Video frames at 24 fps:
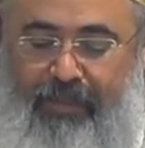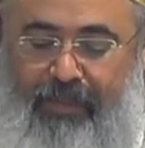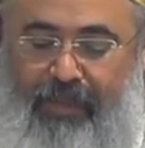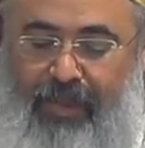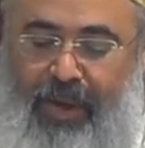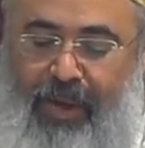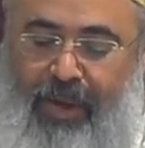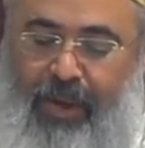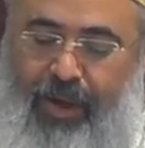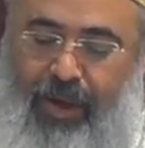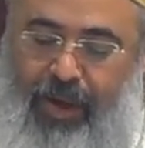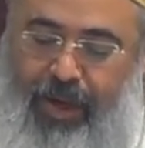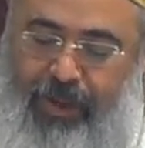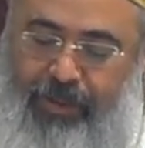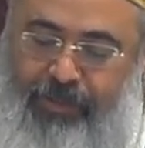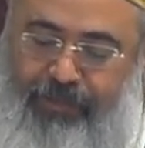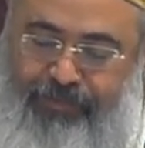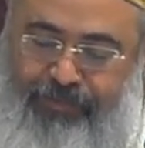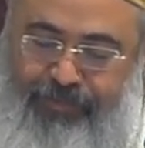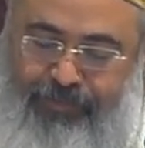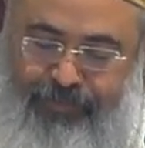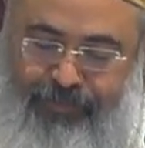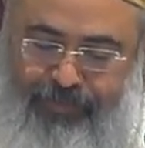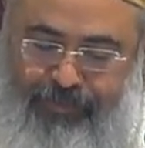Um,
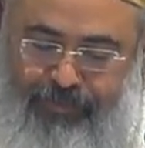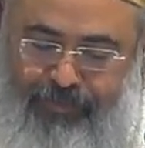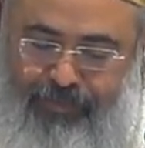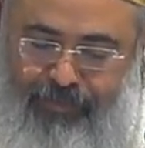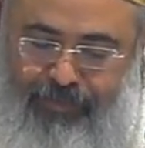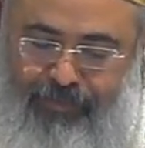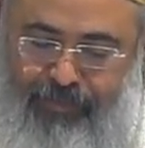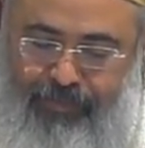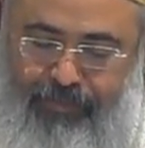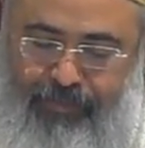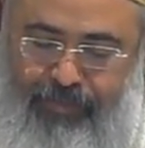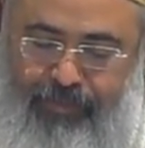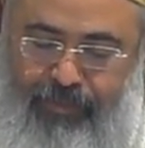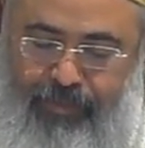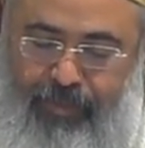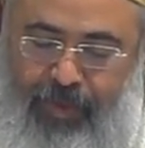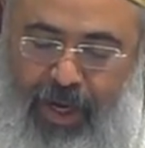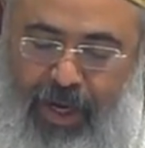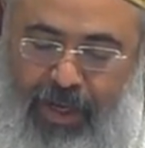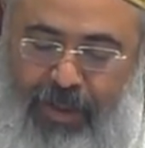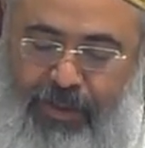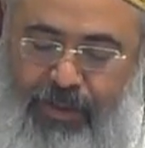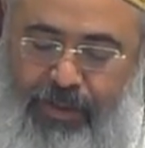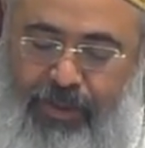
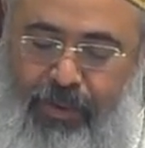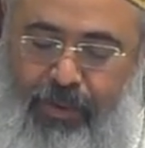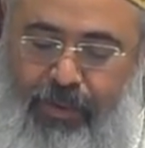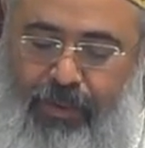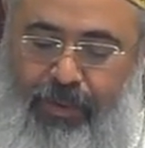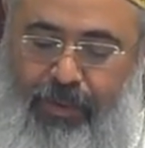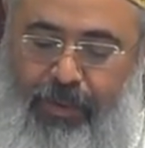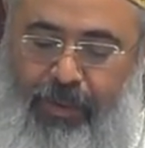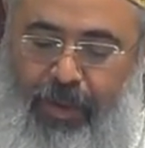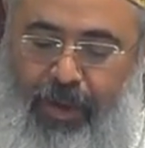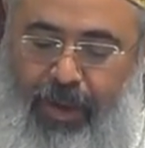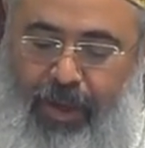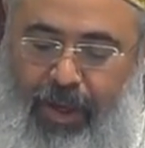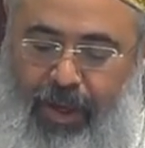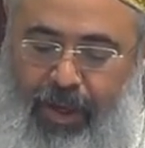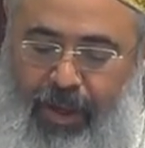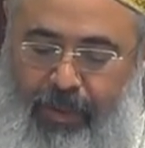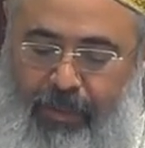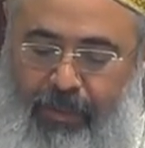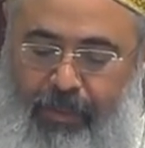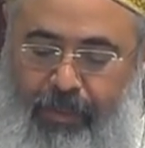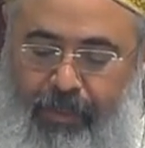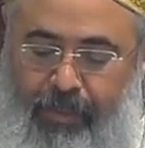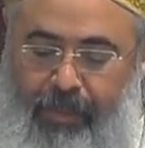and so
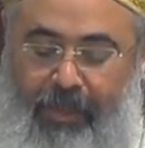um,